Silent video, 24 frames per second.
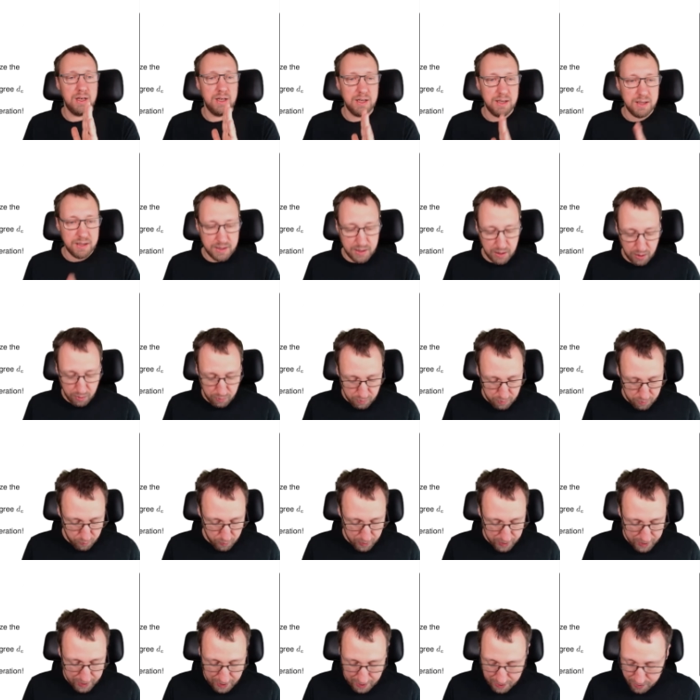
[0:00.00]
So we
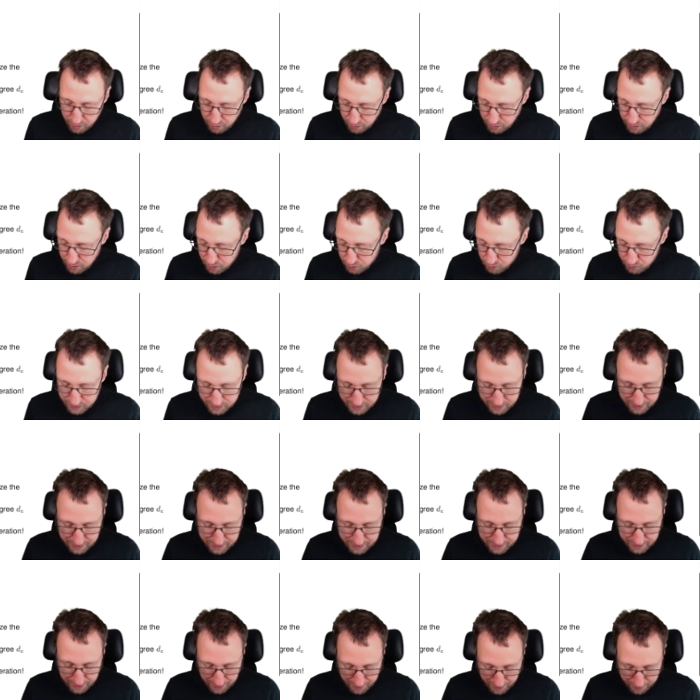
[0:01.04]
cannot use
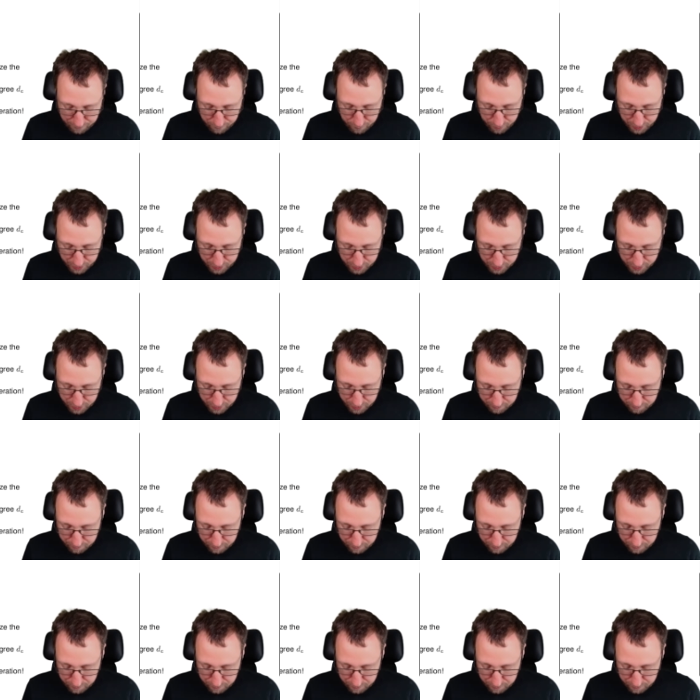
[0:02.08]
DC average,